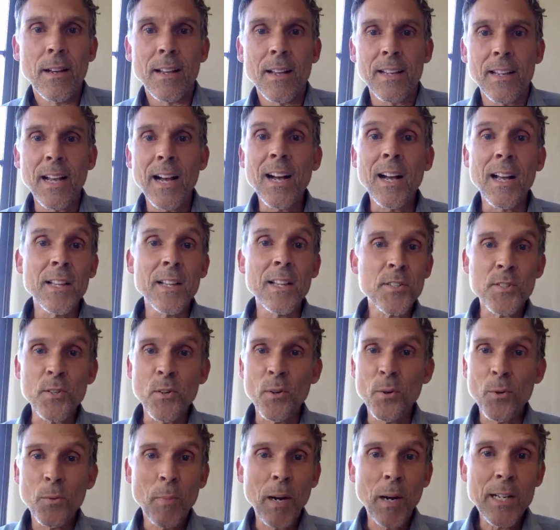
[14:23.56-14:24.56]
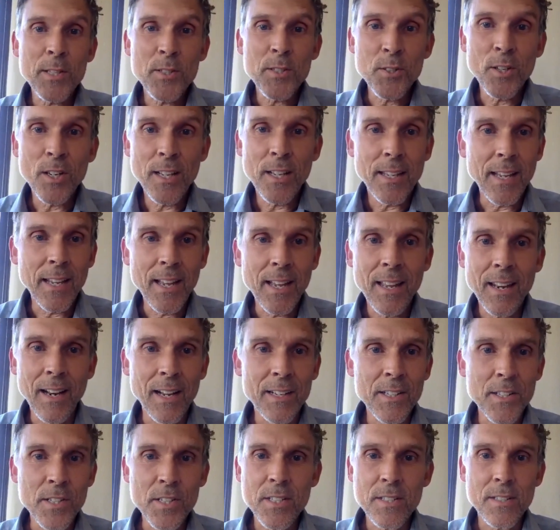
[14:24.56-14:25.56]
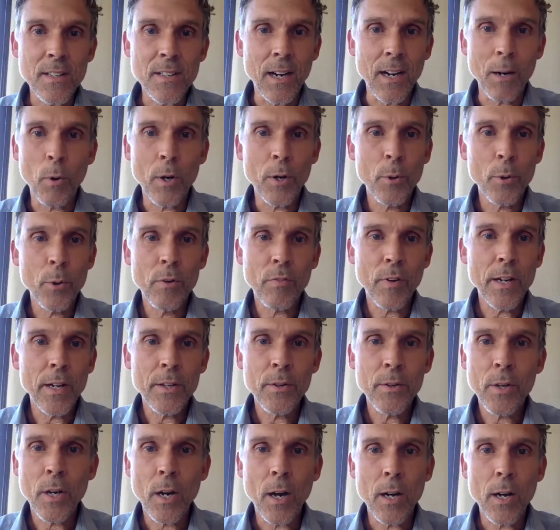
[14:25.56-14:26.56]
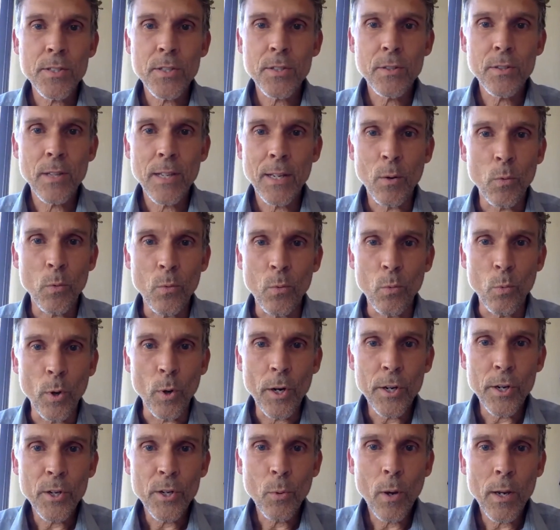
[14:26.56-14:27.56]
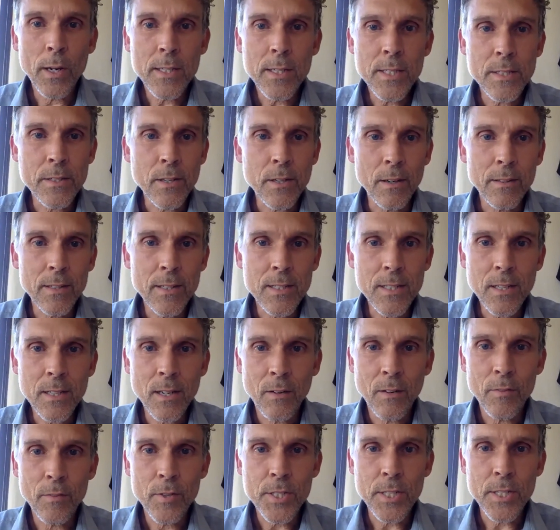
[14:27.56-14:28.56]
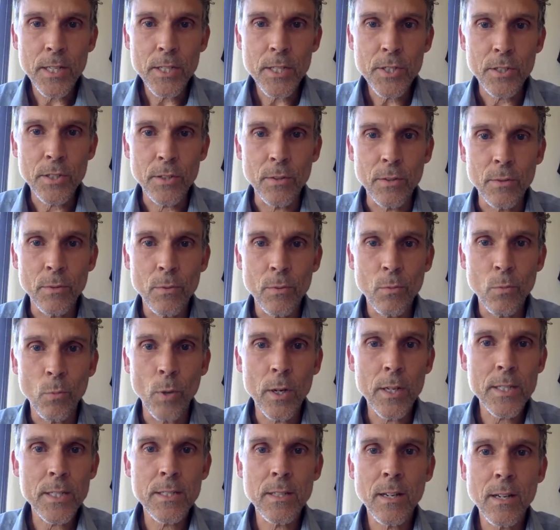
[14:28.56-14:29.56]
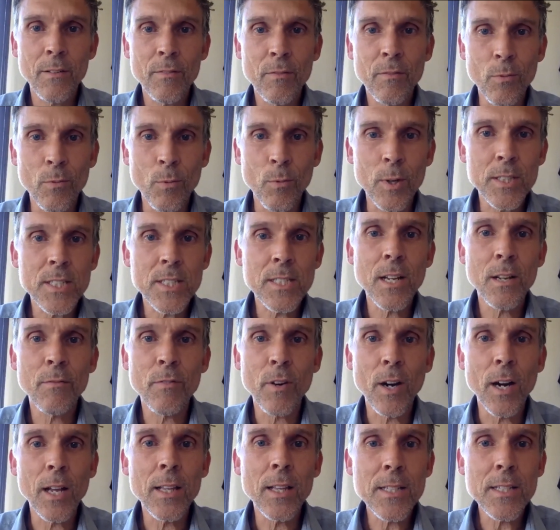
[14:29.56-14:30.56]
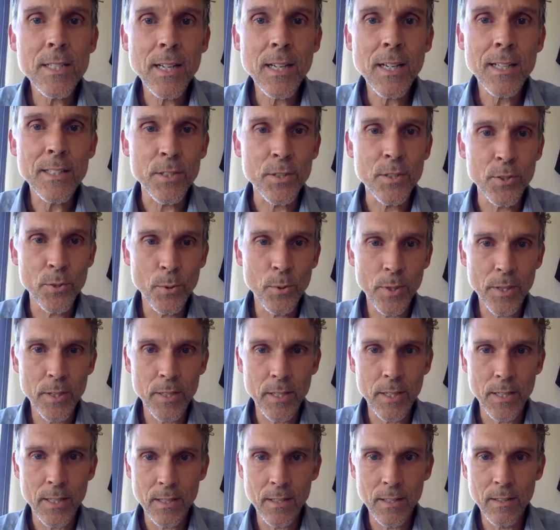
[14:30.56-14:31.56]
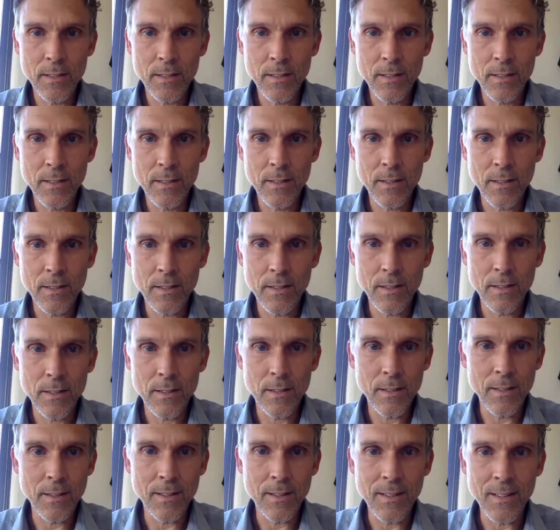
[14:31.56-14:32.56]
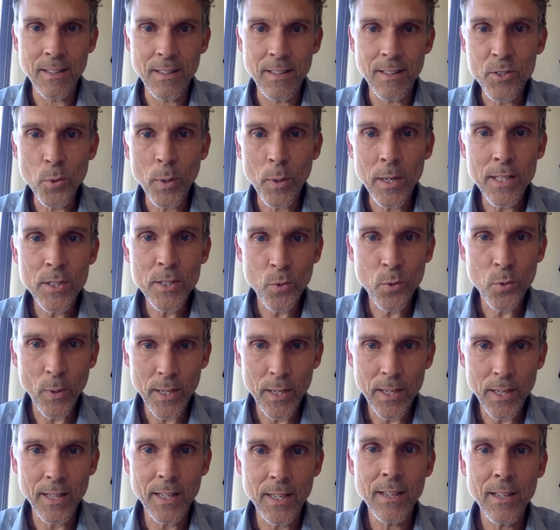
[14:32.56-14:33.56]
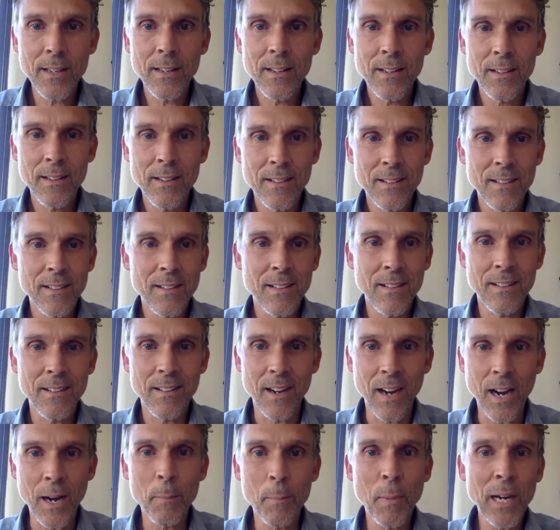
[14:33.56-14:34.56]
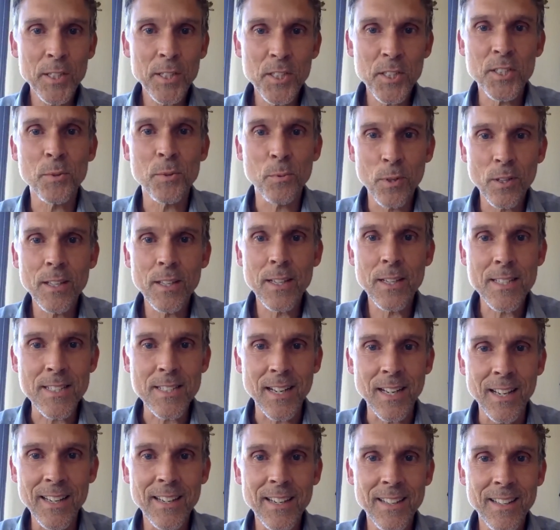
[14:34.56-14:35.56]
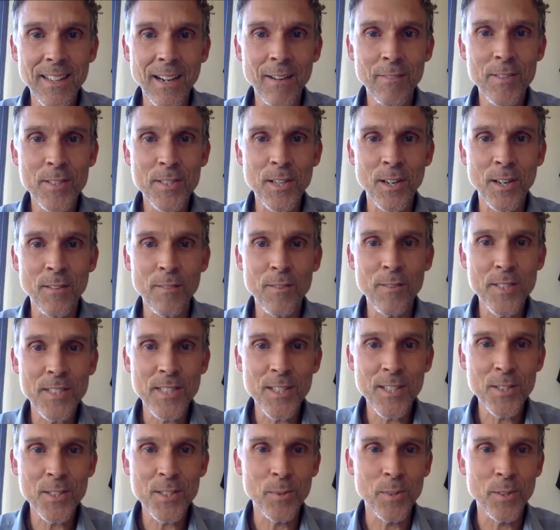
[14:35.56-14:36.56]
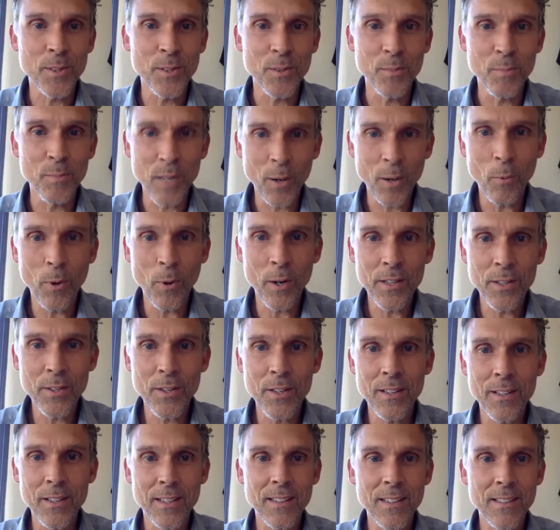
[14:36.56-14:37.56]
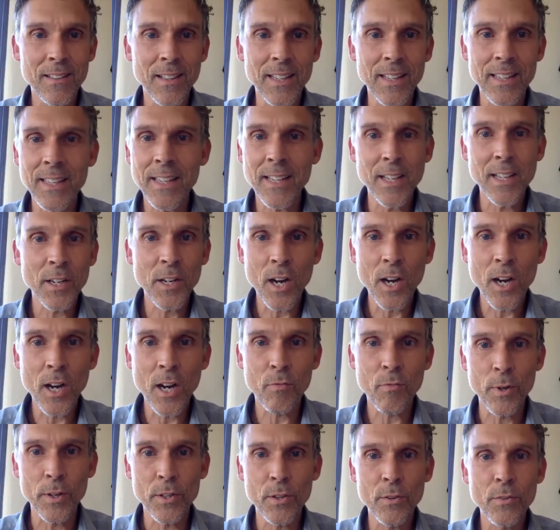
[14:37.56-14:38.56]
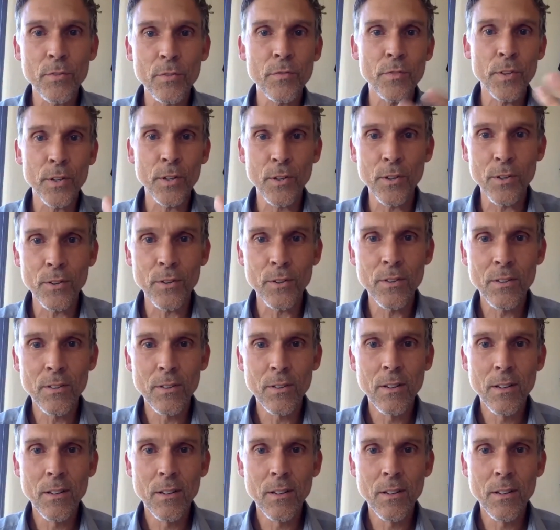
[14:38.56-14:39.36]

Yeah, and so my turn again. I want to invite you, Kazu, like, where do you want to start this conversation? What's nonviolence got to do with it in 2020? I'm actually really excited to have this conversation with you, but I want you to, like, kick it off where you feel